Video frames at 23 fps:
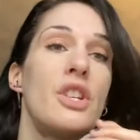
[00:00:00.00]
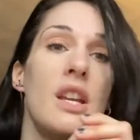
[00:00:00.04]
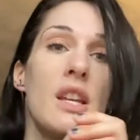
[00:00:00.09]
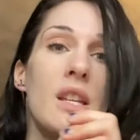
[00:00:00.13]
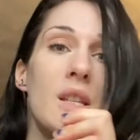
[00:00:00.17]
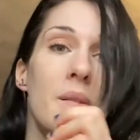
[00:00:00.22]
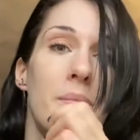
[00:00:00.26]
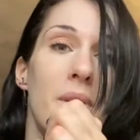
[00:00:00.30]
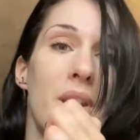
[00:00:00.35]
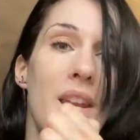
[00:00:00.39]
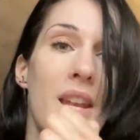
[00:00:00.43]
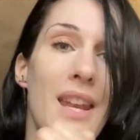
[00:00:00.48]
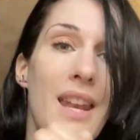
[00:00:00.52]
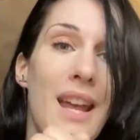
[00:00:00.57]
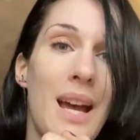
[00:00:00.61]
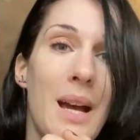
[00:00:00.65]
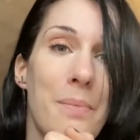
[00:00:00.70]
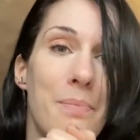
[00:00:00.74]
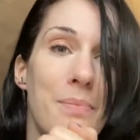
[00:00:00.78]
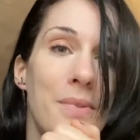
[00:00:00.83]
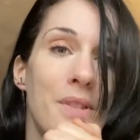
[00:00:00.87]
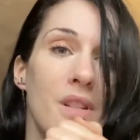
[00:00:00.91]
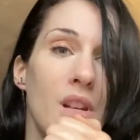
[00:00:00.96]
has been an
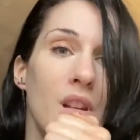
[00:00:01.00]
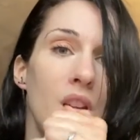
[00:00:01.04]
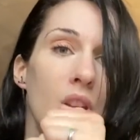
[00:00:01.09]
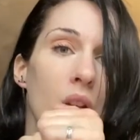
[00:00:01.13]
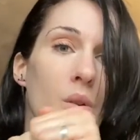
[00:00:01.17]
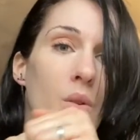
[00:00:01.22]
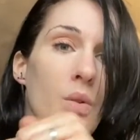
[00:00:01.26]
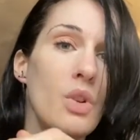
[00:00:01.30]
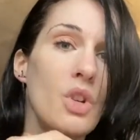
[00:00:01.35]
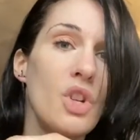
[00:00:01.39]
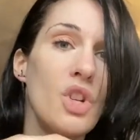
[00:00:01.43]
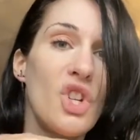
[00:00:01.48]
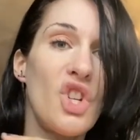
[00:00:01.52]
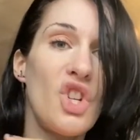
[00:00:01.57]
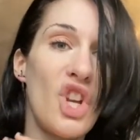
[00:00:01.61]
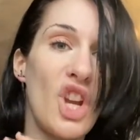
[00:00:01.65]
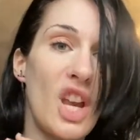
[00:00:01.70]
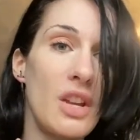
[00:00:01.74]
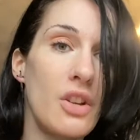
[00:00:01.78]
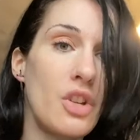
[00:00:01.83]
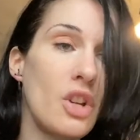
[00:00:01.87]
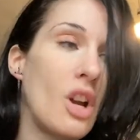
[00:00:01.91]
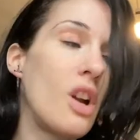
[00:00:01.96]
absolute
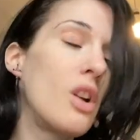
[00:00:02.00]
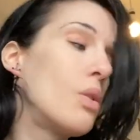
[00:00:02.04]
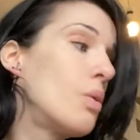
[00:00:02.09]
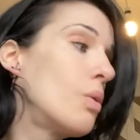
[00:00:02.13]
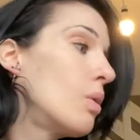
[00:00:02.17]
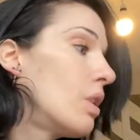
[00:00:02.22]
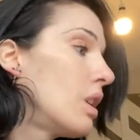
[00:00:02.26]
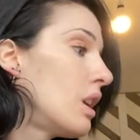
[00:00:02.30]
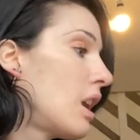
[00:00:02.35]
shit show.